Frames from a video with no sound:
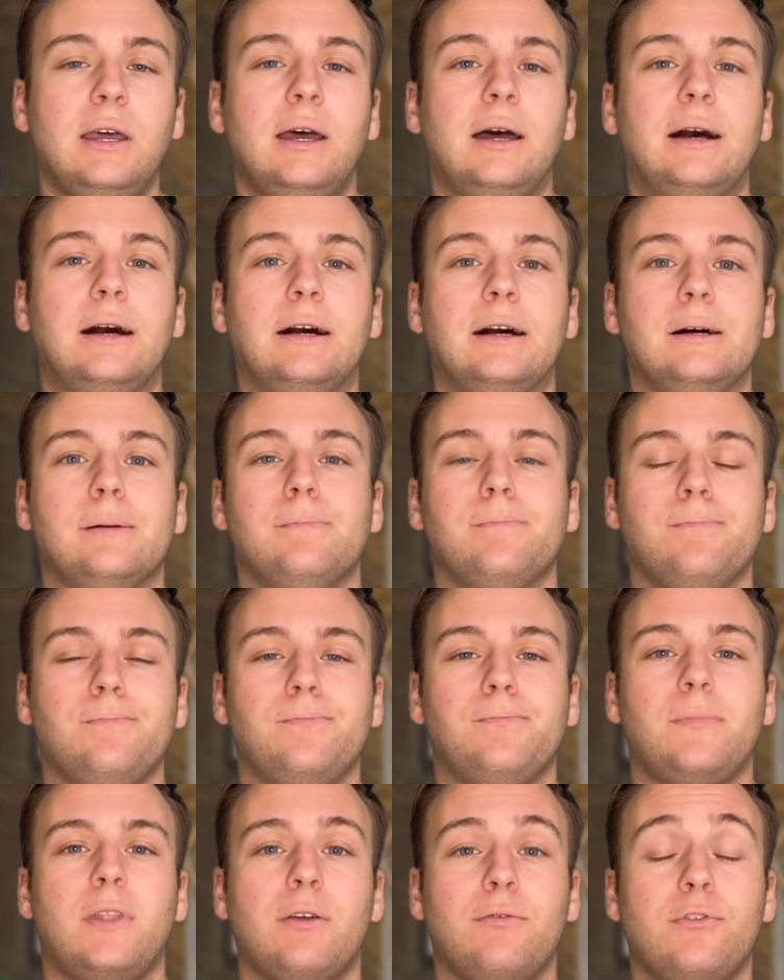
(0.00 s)

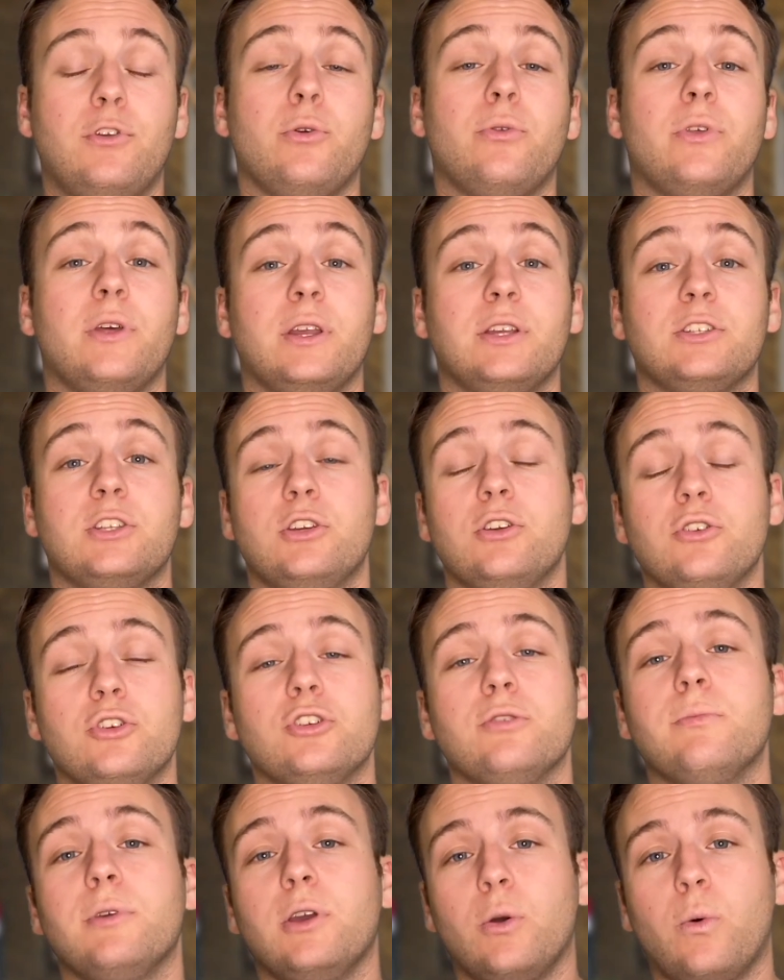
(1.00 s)
a few things that you
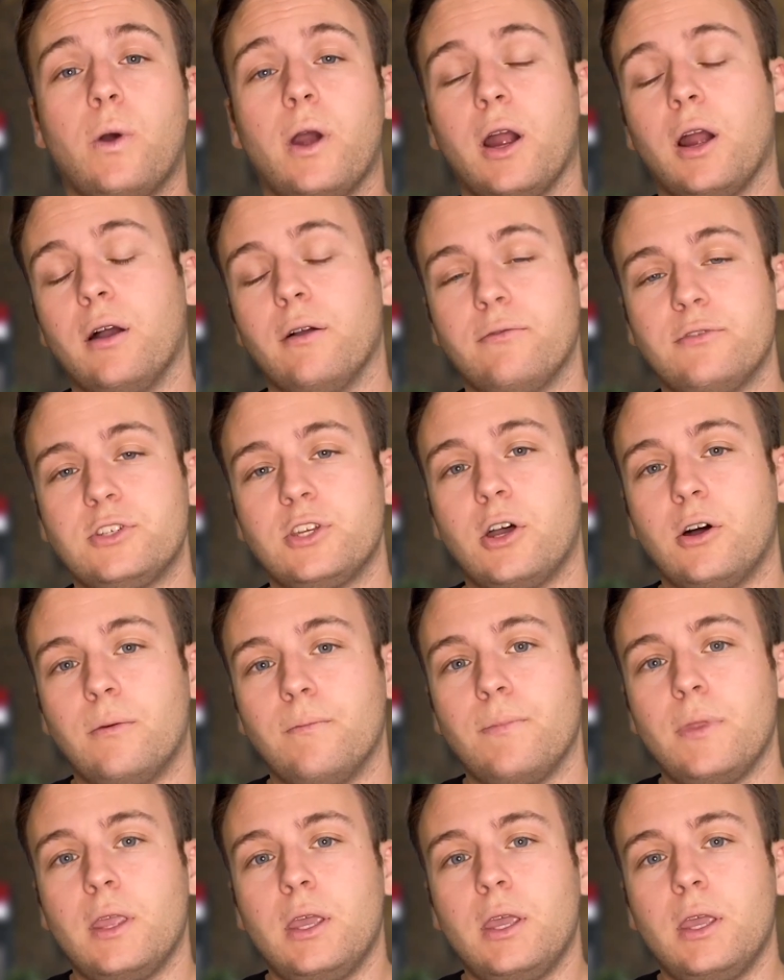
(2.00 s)
should be aware of. So